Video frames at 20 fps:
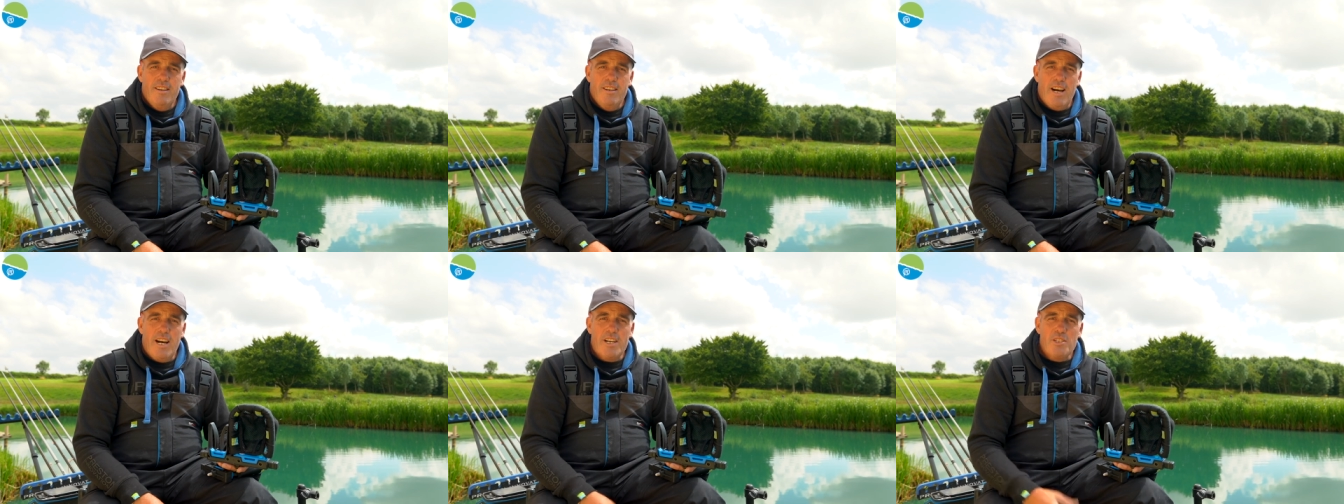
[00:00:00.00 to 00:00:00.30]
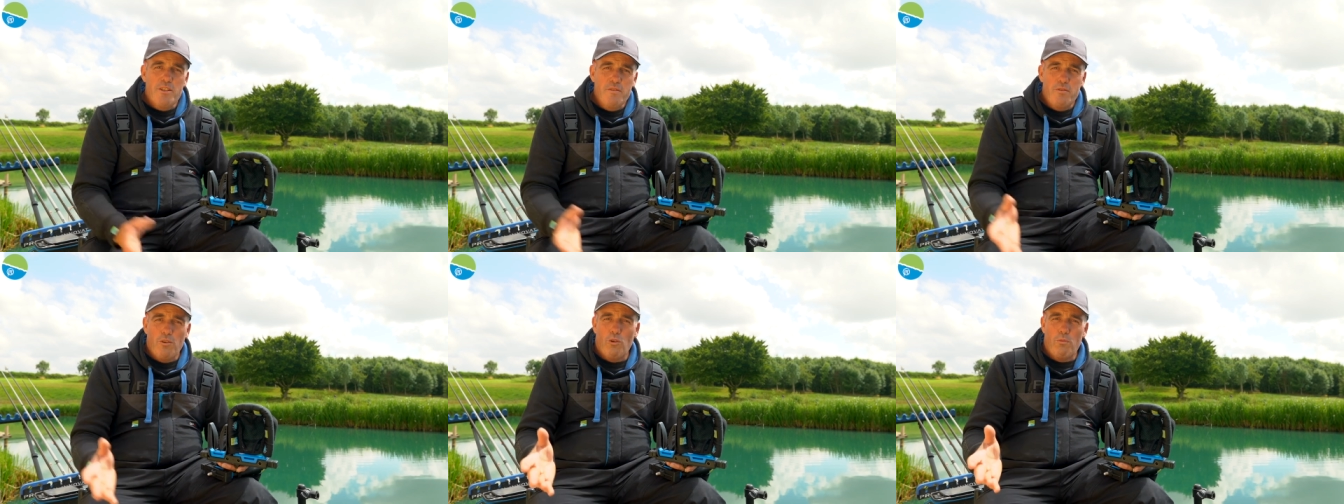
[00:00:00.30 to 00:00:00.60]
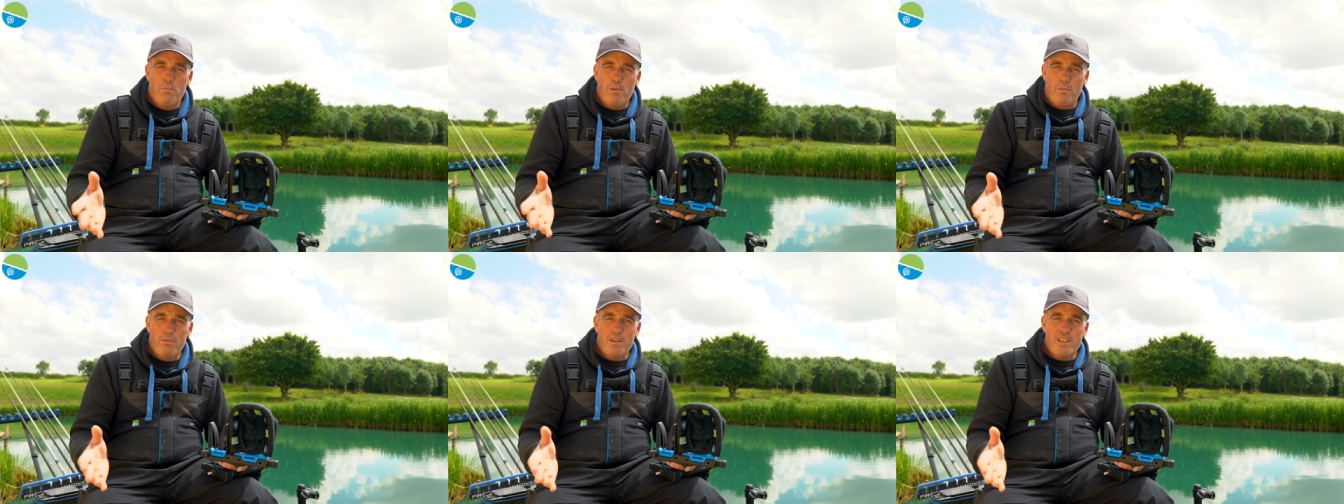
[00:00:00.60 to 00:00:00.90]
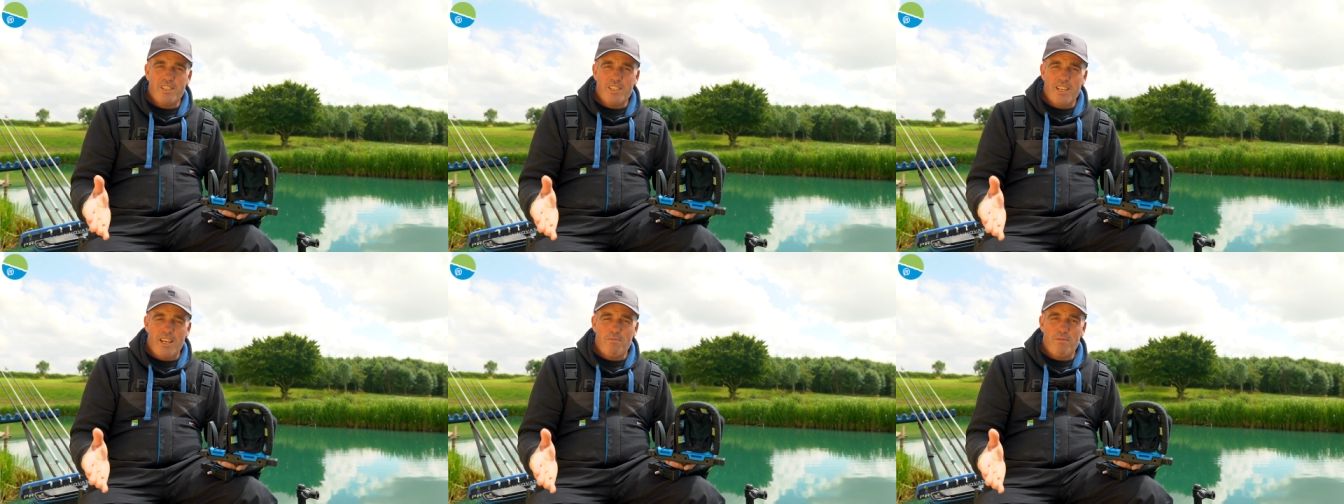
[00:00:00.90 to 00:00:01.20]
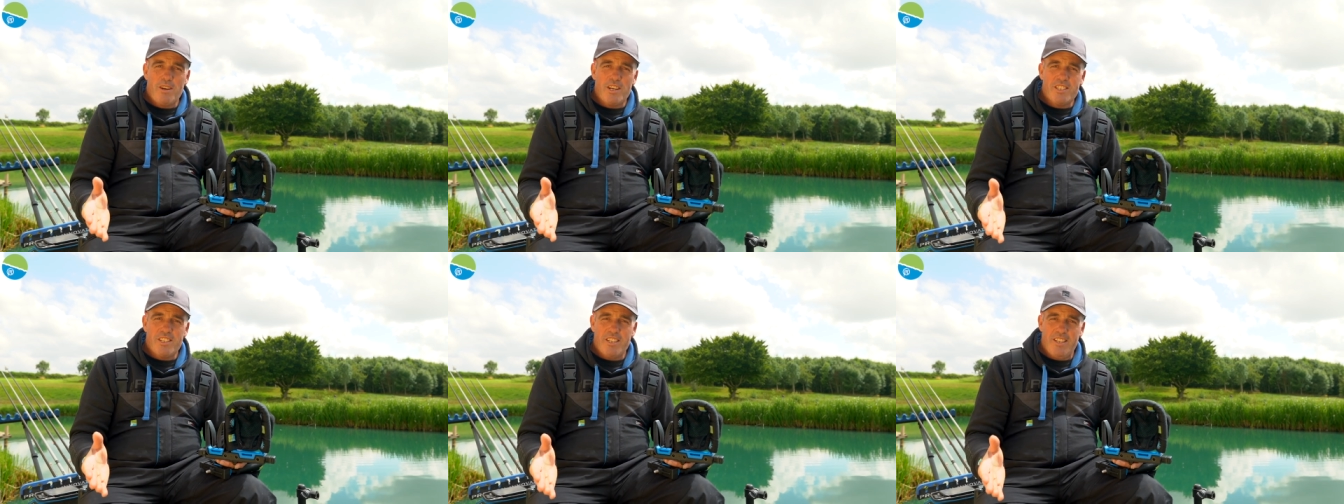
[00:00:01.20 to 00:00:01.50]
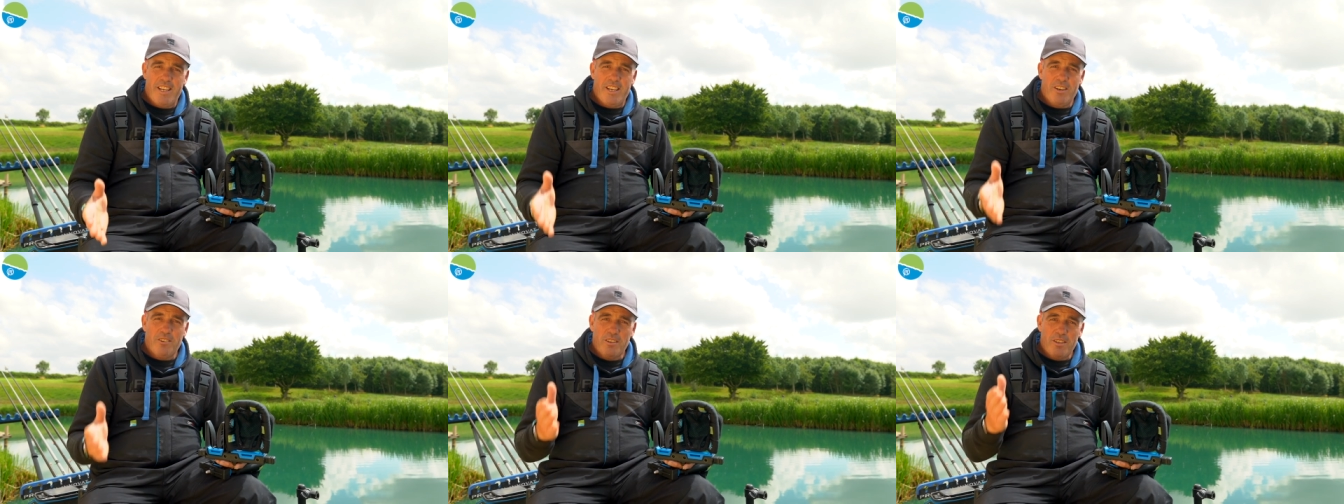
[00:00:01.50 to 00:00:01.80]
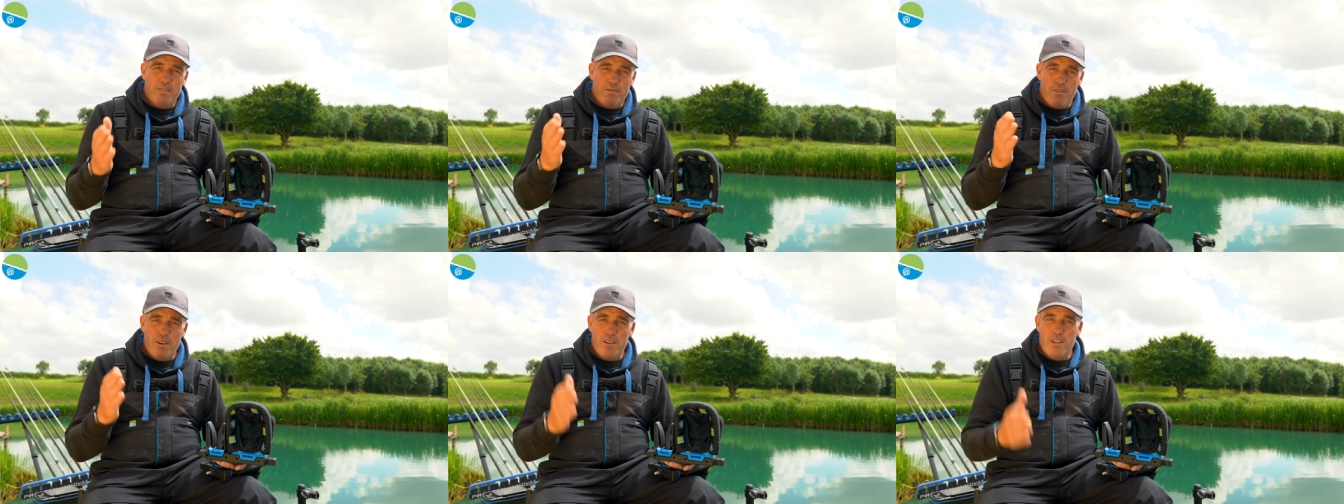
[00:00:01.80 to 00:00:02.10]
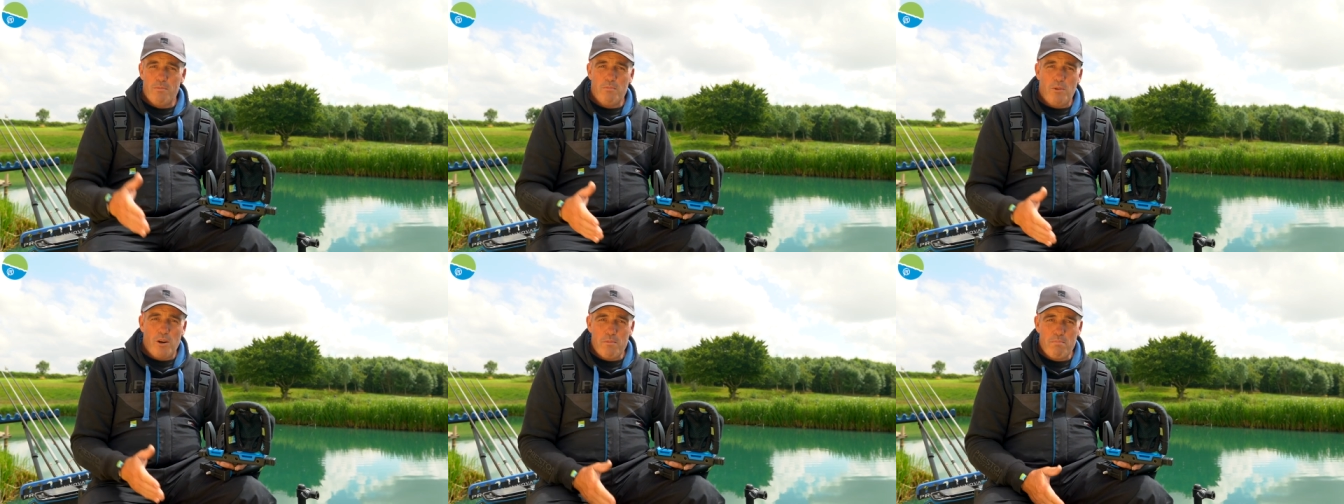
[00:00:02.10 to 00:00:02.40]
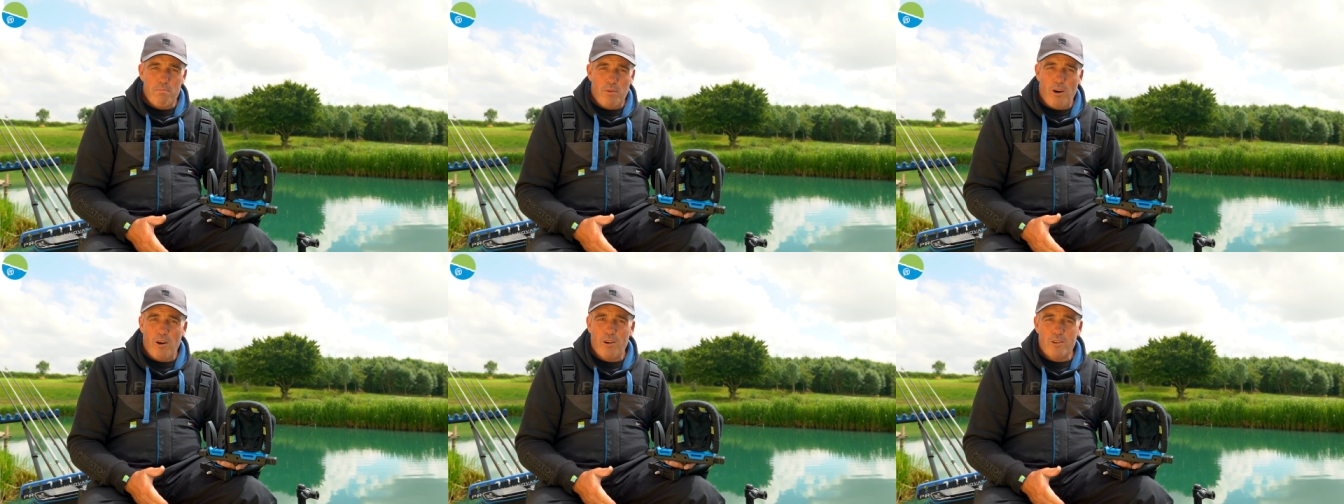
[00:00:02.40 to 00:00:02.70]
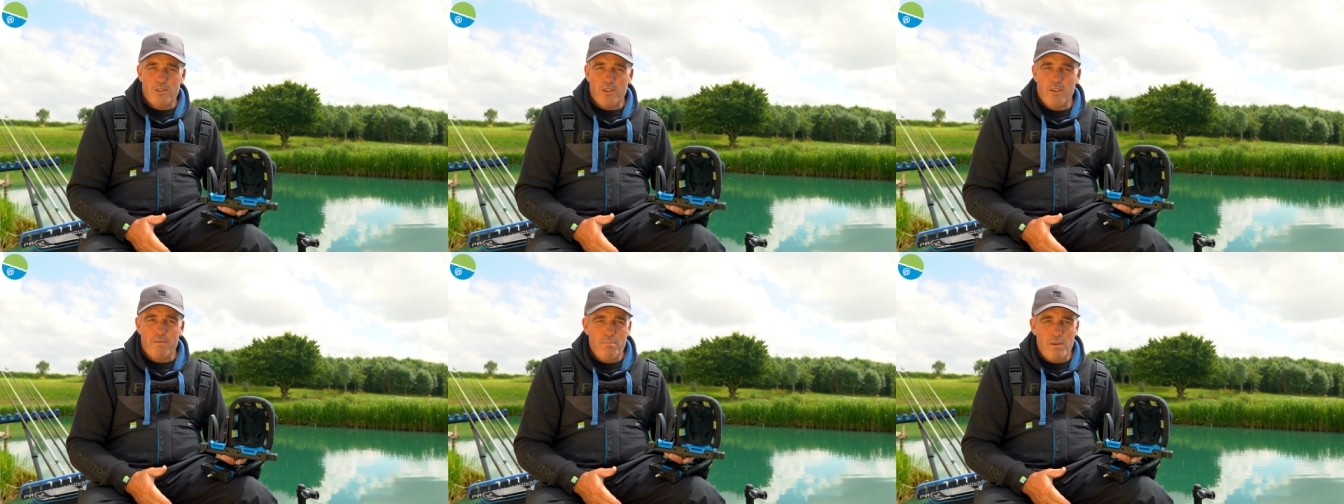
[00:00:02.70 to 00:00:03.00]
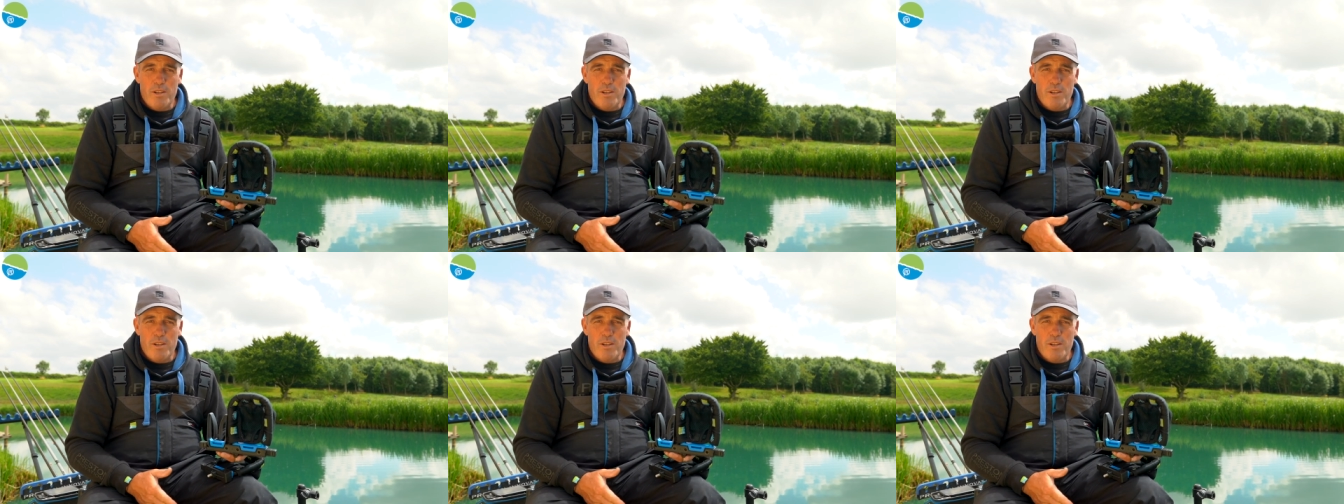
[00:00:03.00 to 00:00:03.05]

As you've all probably seen recently, on the front of my box, I've